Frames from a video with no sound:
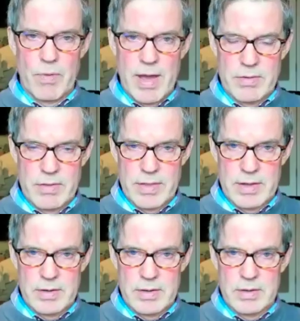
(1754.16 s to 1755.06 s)
rather
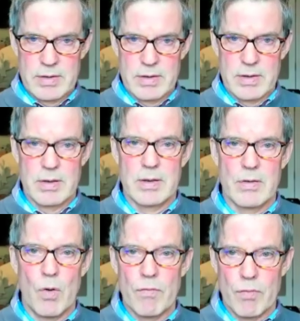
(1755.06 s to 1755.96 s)
than
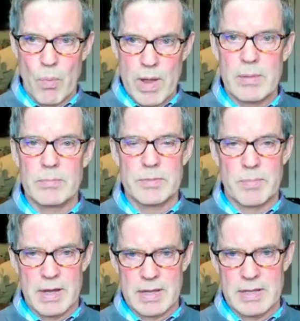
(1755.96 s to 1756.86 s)
overwhelmed
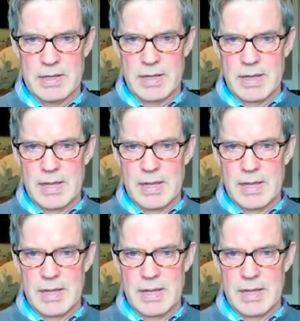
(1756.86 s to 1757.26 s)
by it.